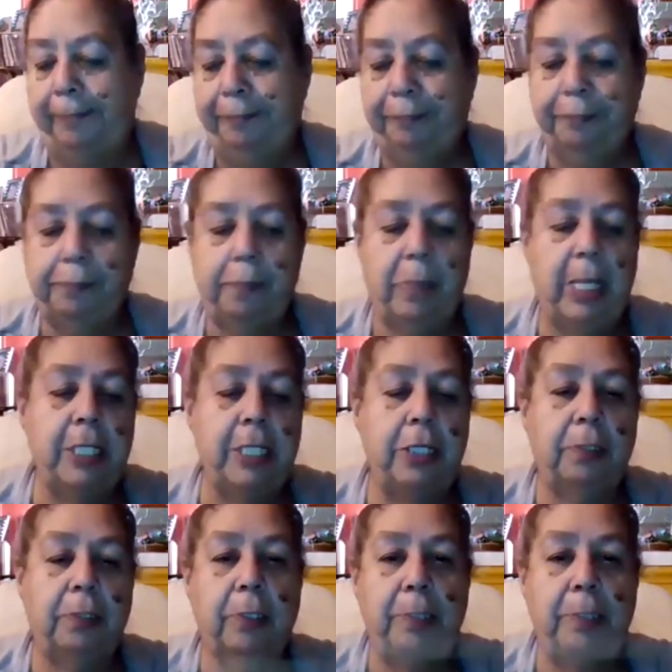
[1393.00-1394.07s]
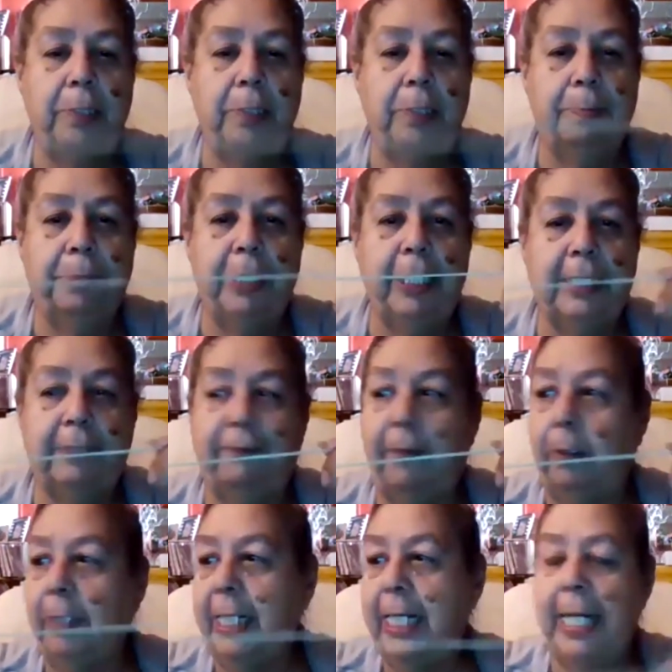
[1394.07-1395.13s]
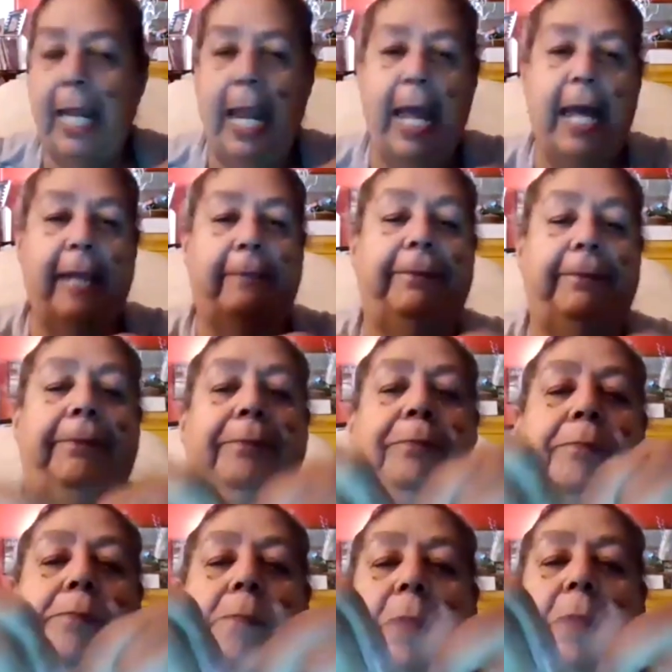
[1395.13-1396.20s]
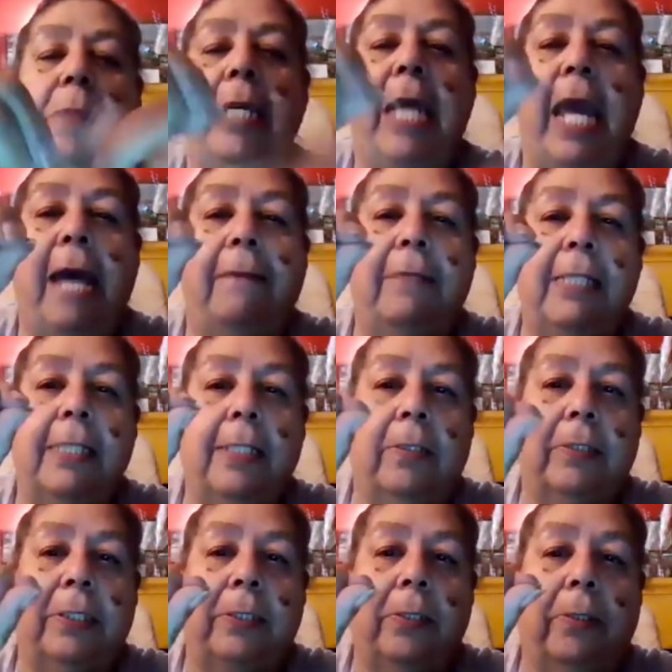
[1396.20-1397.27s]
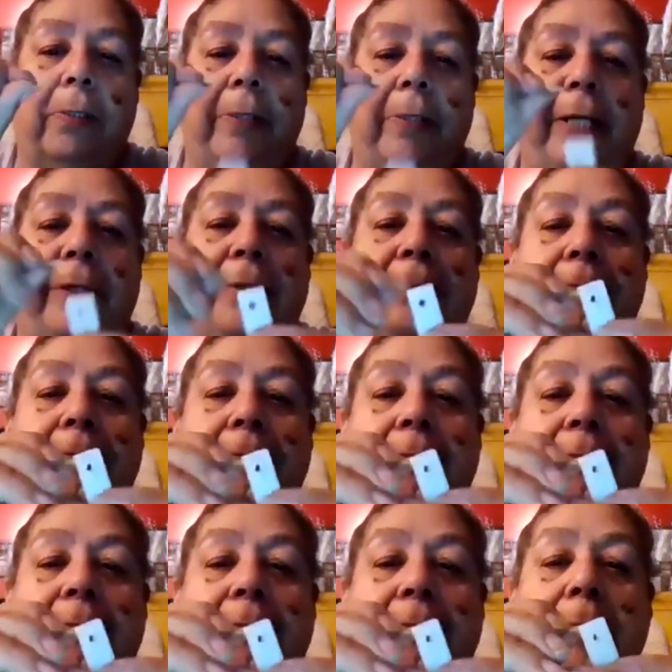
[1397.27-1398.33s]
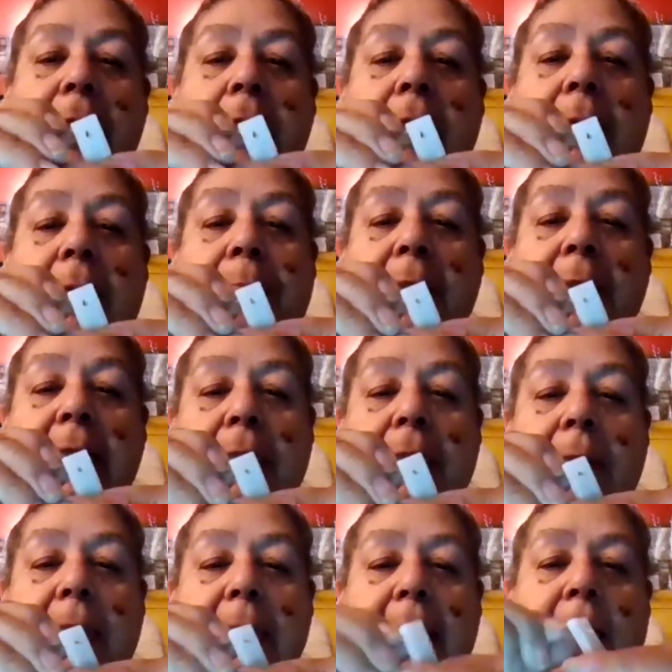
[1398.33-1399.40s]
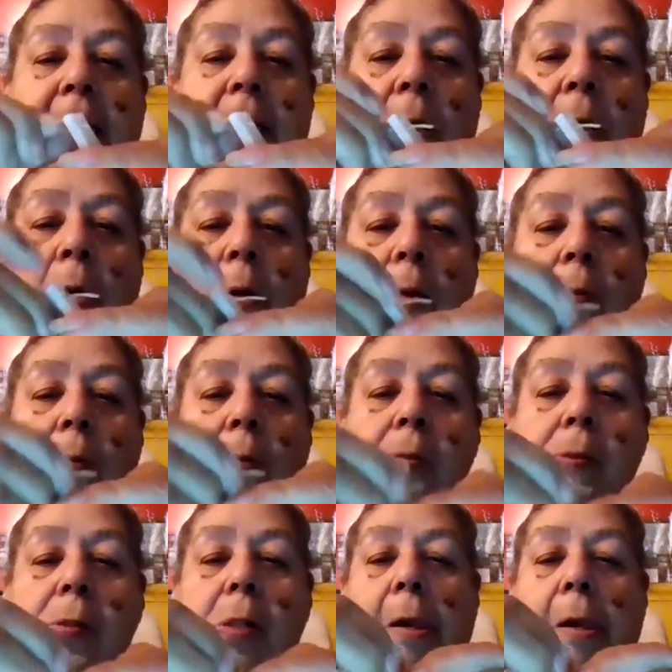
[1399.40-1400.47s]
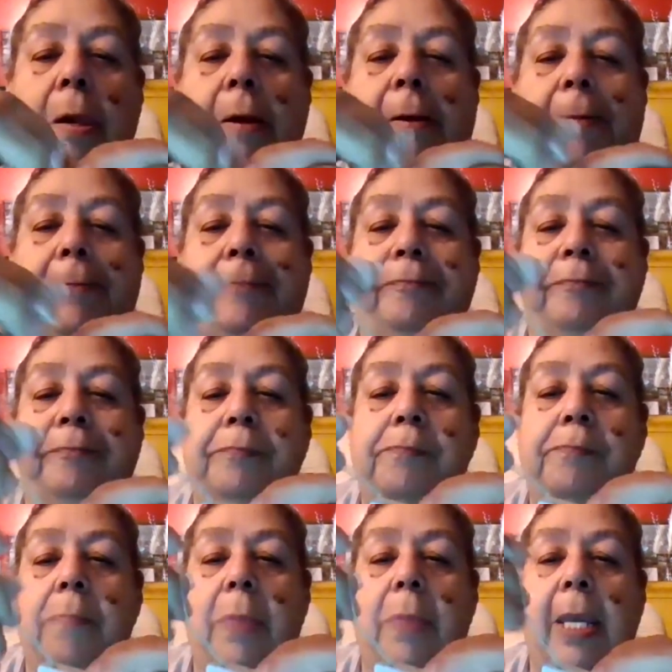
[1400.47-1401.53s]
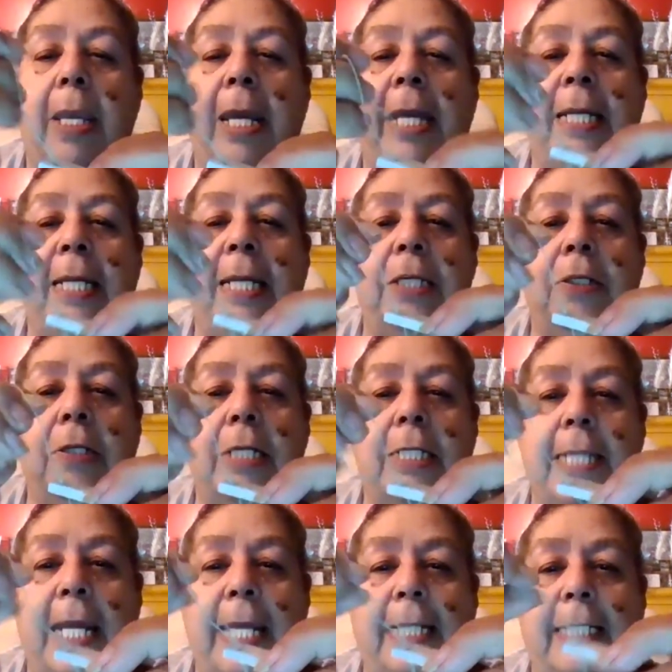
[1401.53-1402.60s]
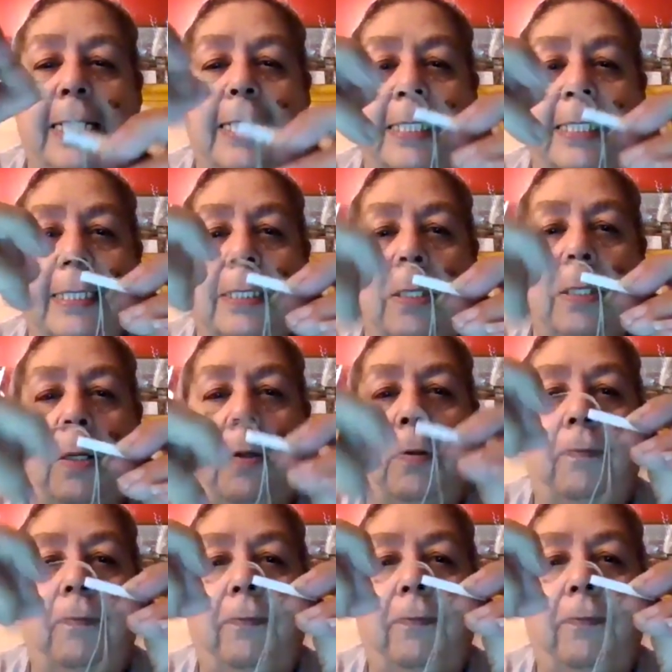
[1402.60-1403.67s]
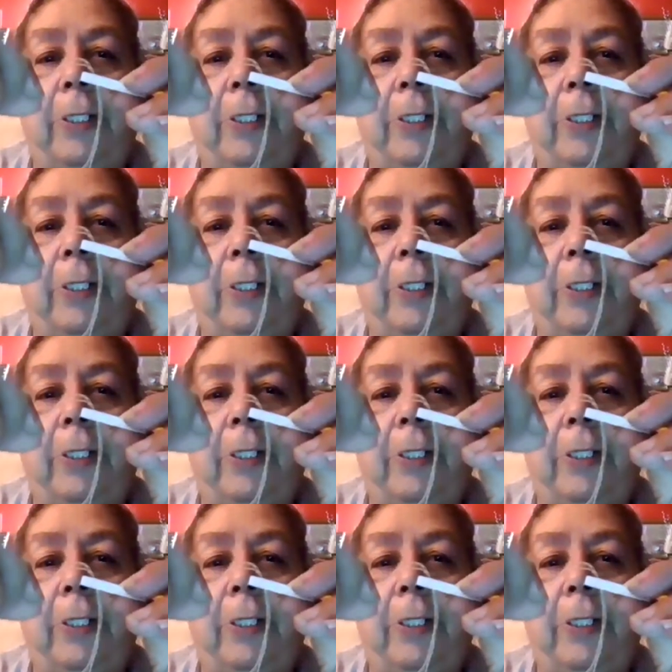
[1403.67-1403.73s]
And you're going to fold it in half. You have this little circle here. You're going to put it through the hole, and then you're going to take this over,